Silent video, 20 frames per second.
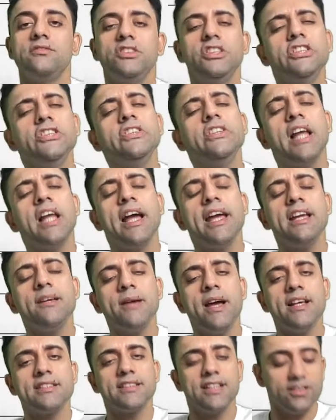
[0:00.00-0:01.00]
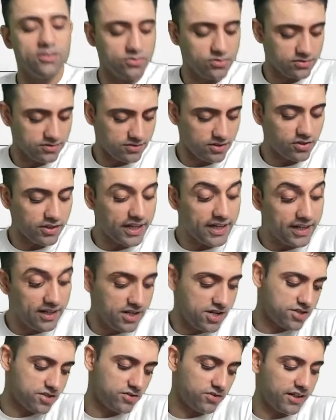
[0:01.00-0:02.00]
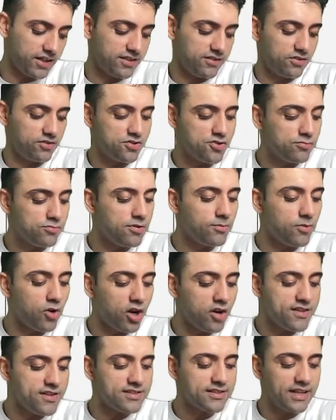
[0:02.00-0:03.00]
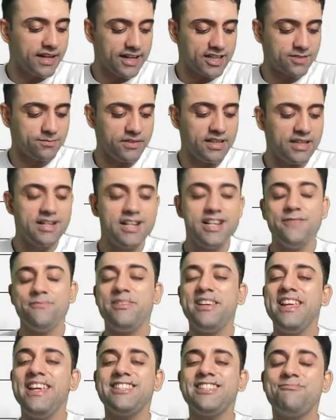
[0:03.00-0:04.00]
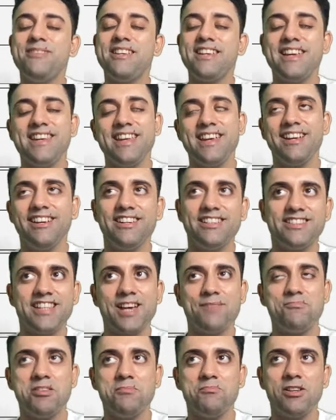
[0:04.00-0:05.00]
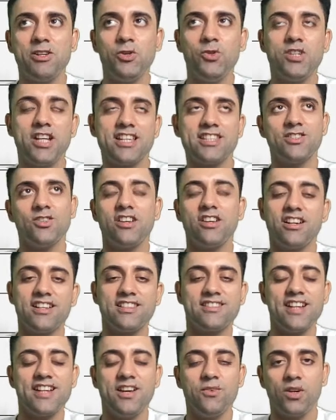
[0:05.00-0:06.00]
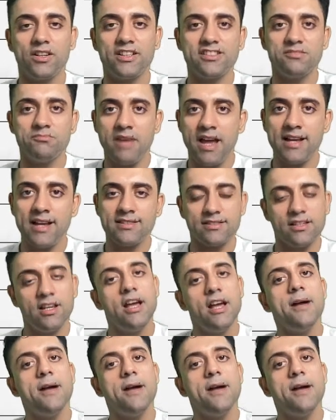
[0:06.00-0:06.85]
Do you like bhais ka doodh? Okay, English. Okay, Shubham always corrects me. Please speak in English. There are people who does not understand what is bhais.